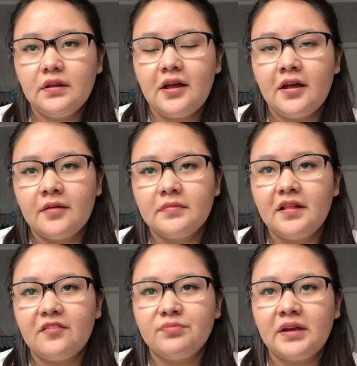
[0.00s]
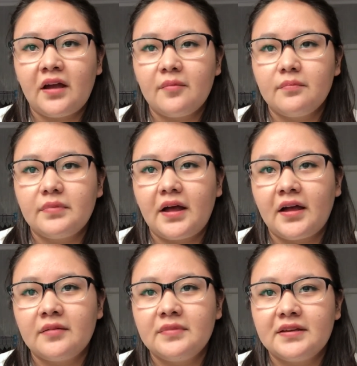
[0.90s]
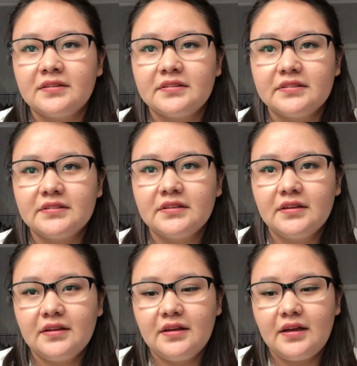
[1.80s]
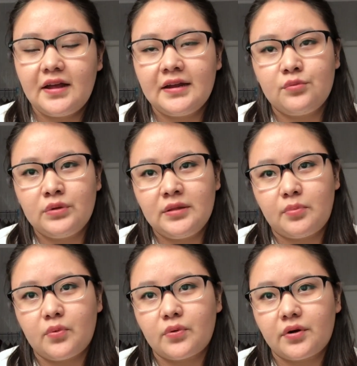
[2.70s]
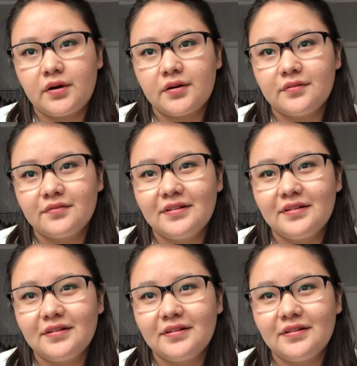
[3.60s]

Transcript: They left me behind because I get really bored.